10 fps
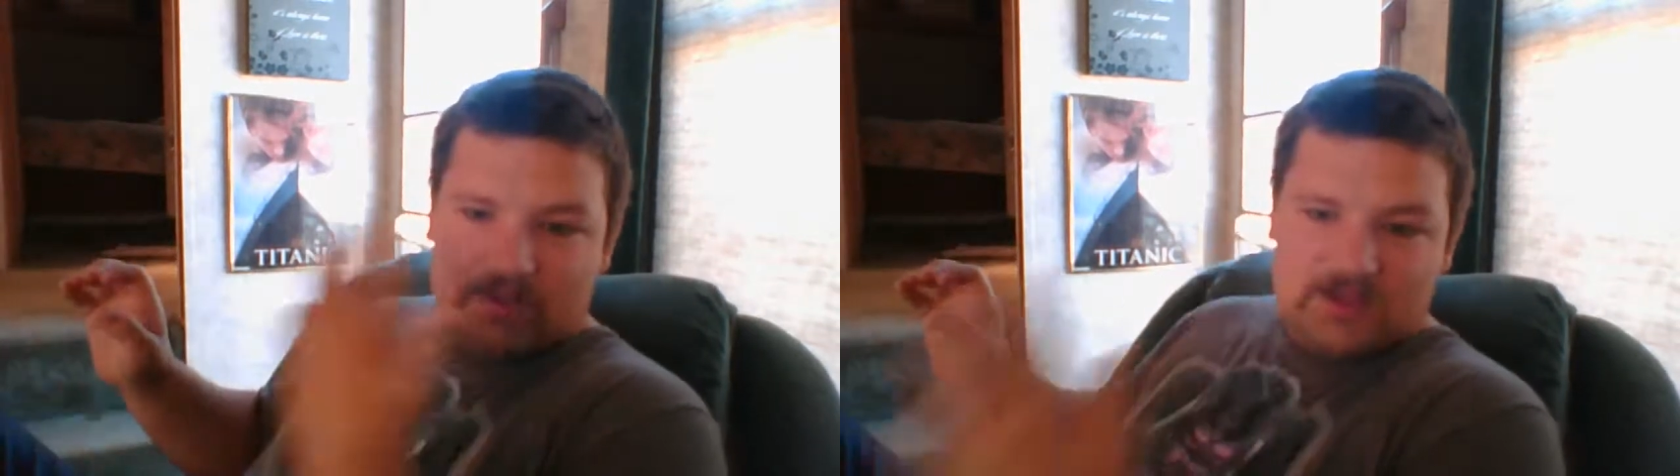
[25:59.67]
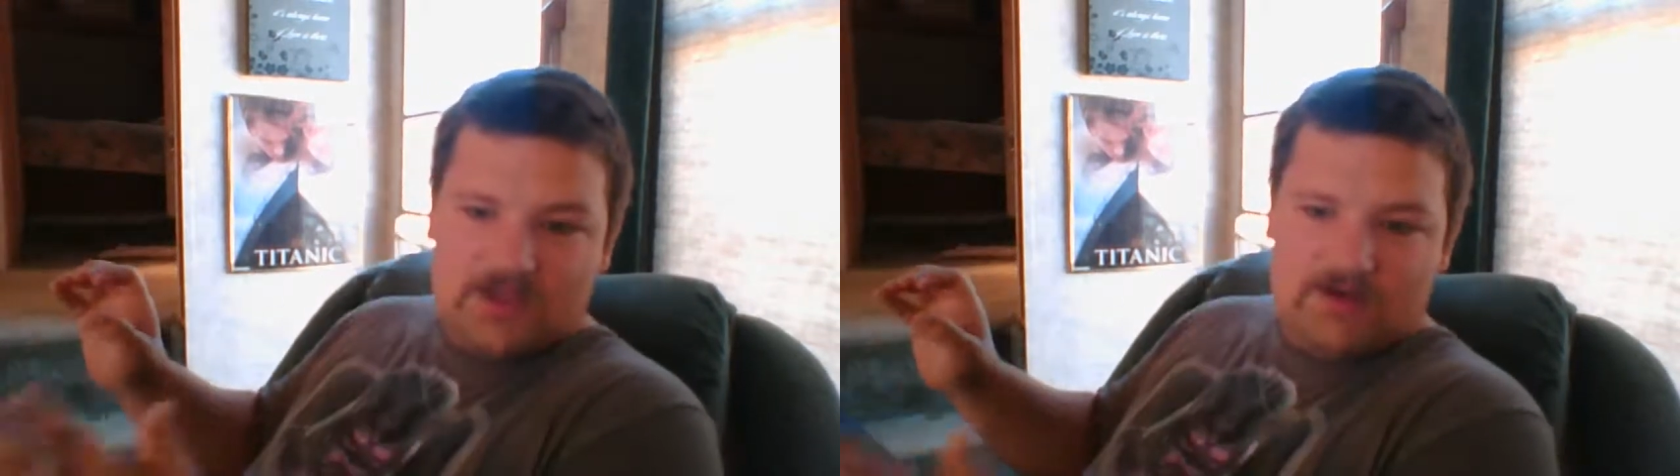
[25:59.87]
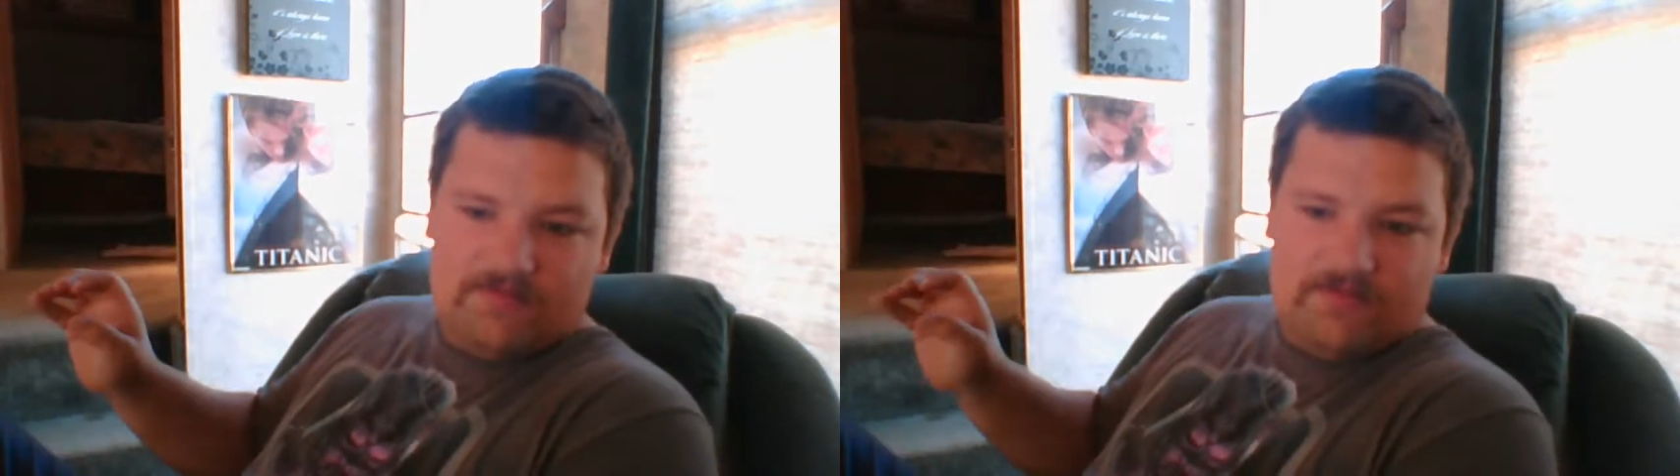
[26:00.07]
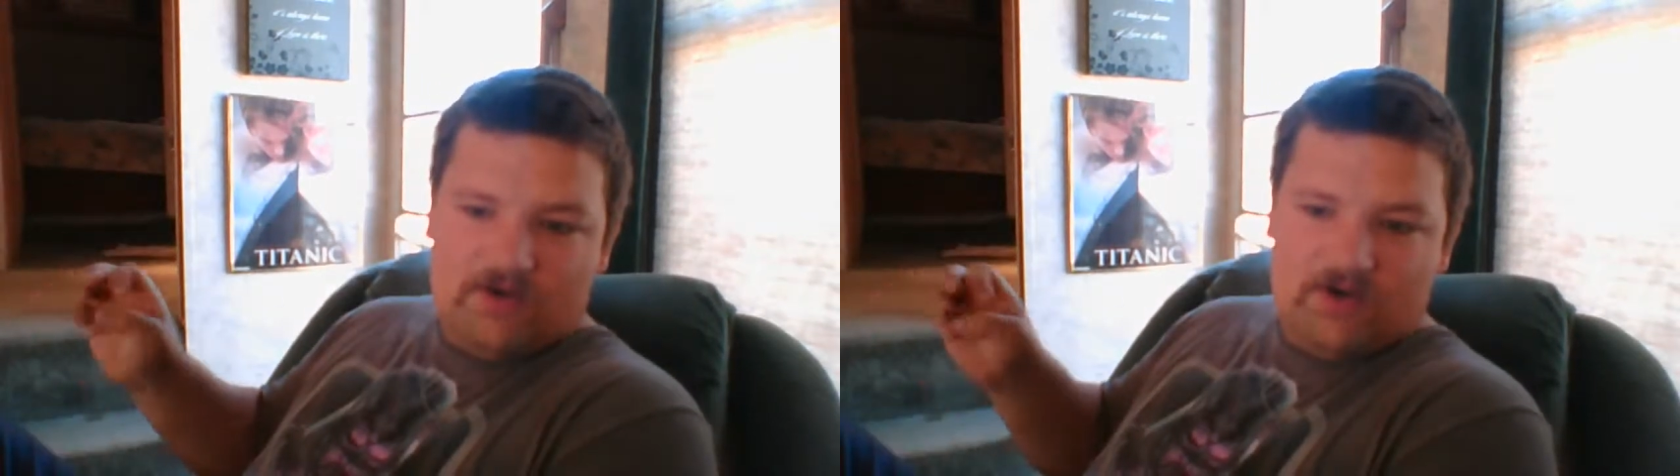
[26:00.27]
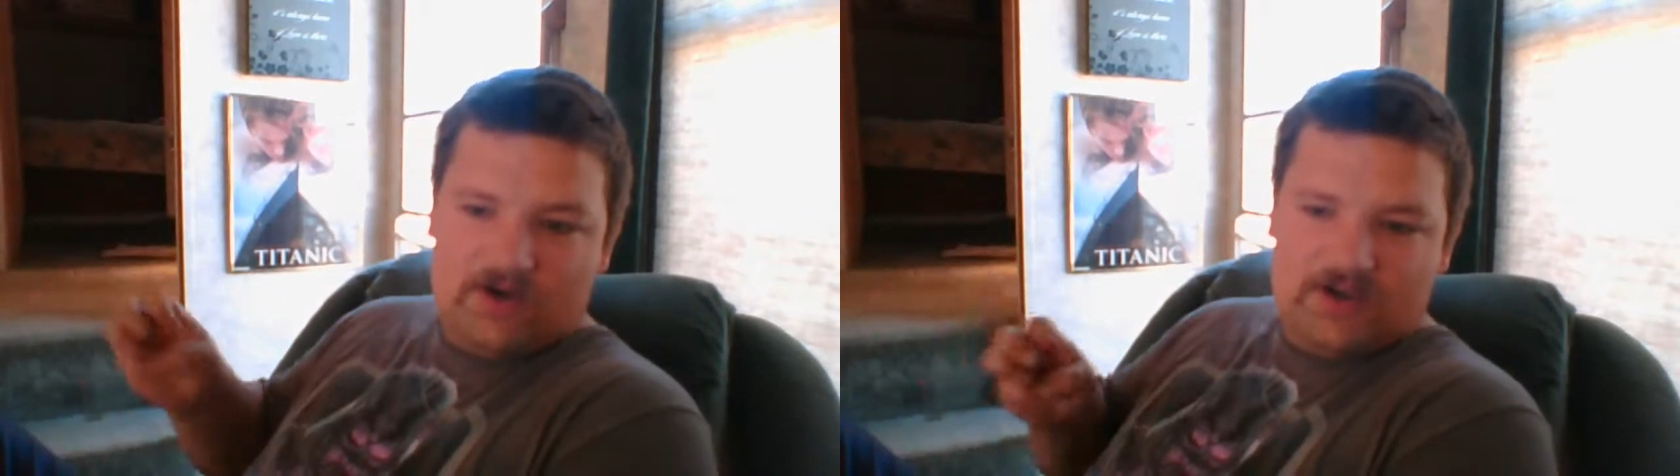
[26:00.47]
here
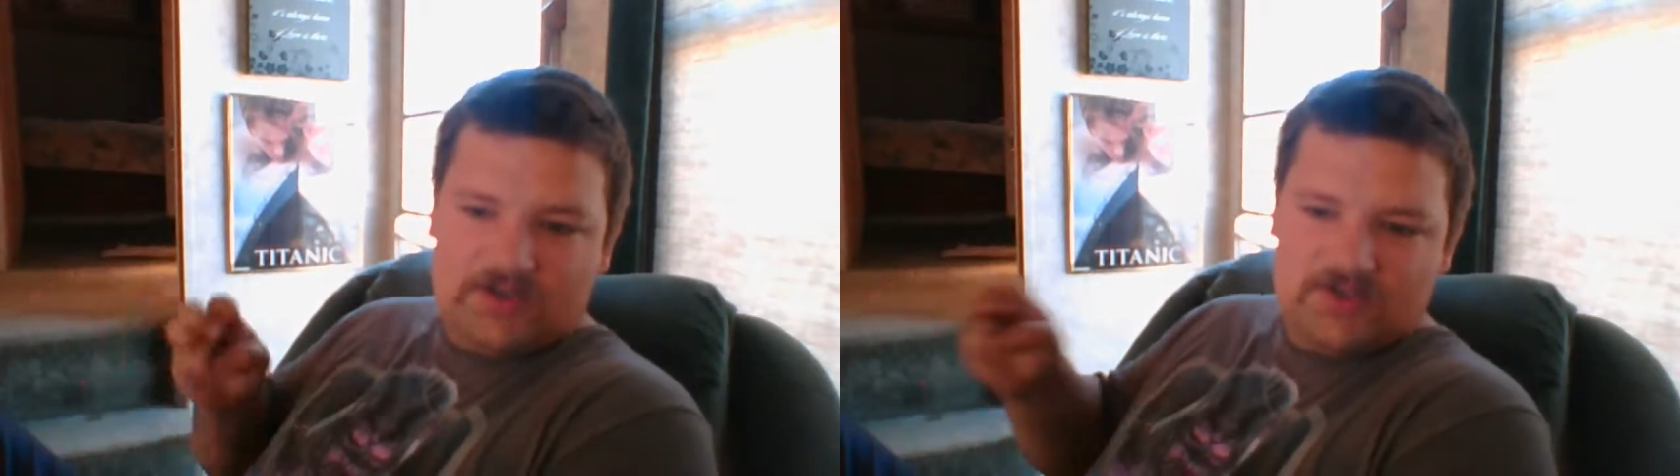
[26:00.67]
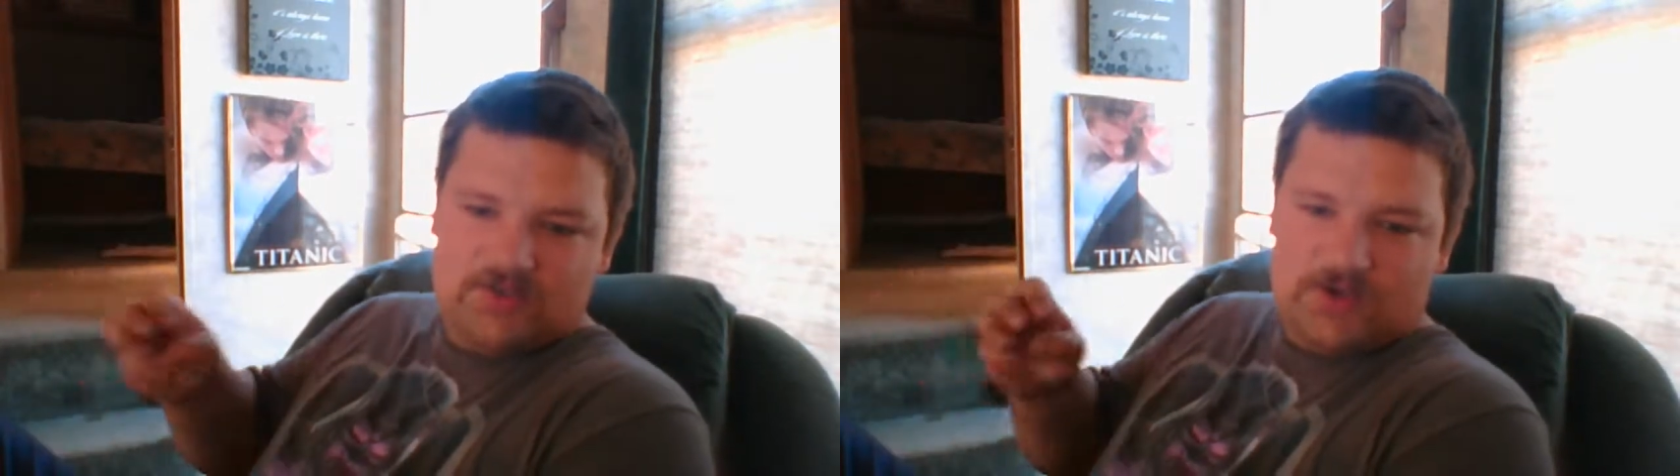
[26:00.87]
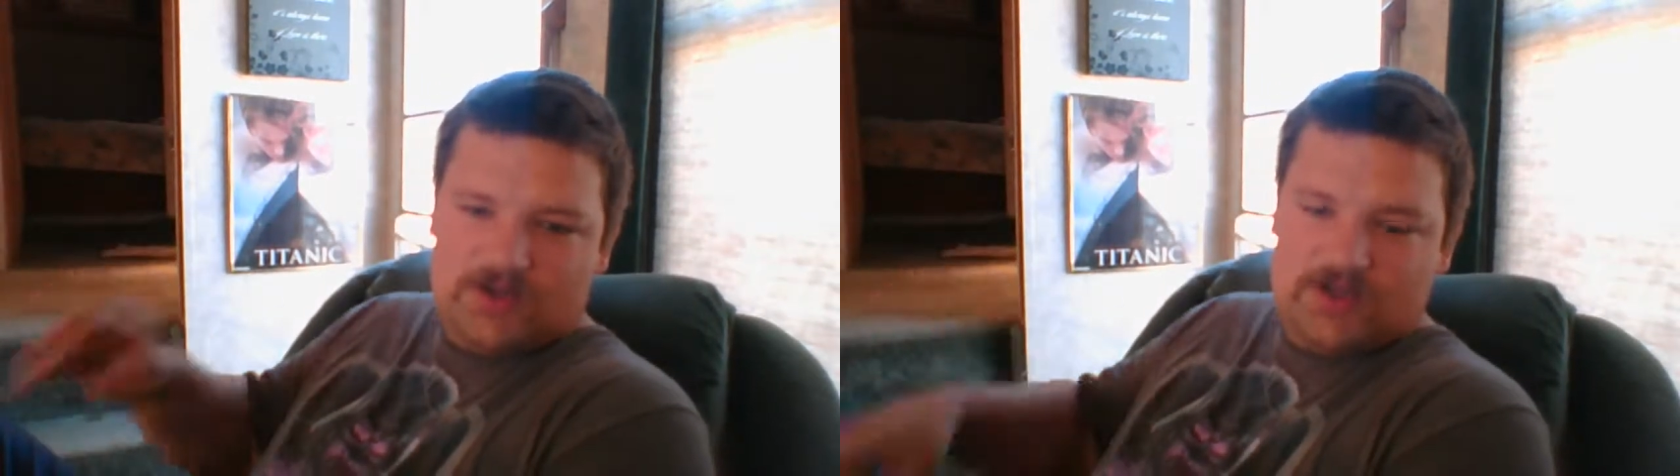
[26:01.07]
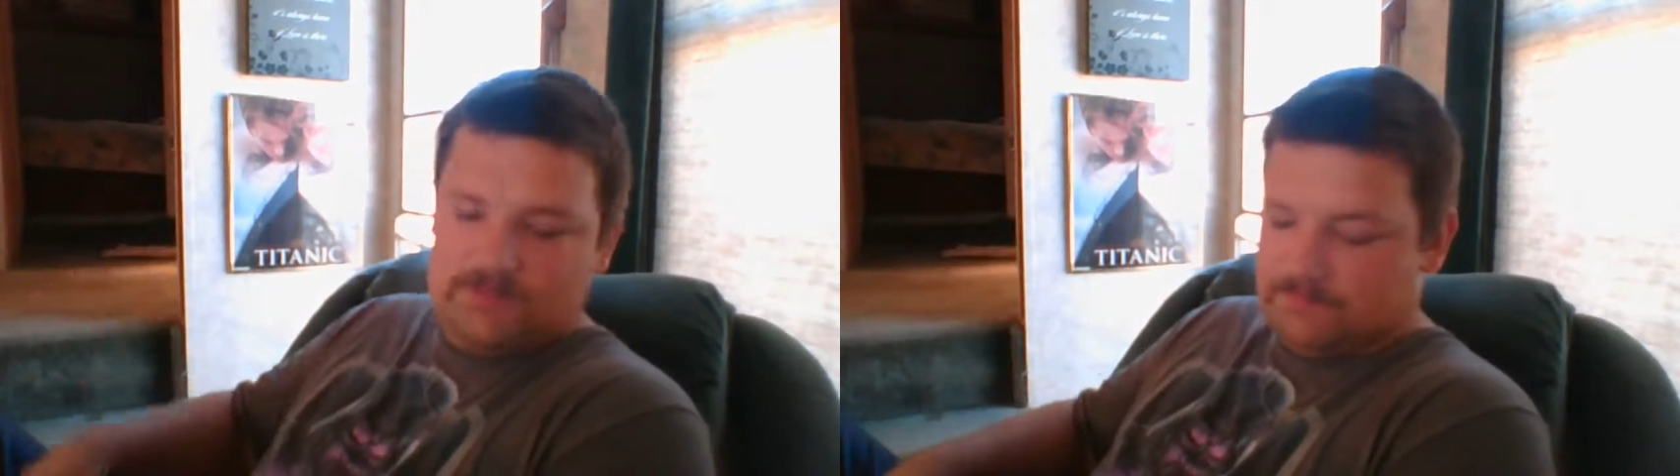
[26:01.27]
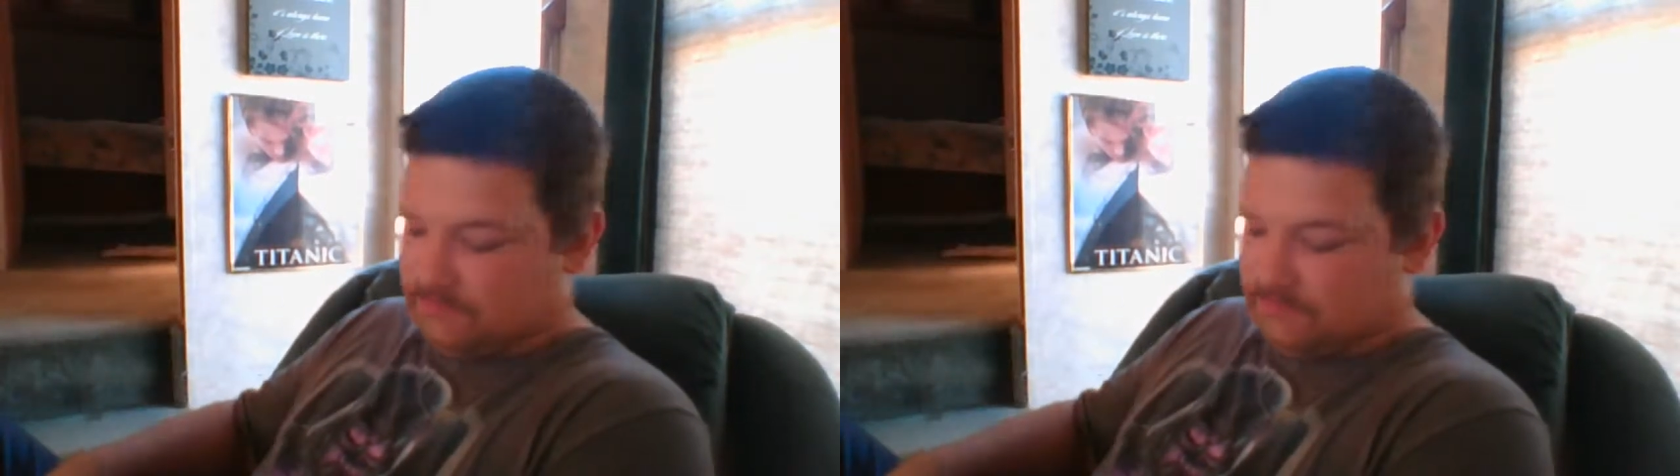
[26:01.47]
for, and I just wanna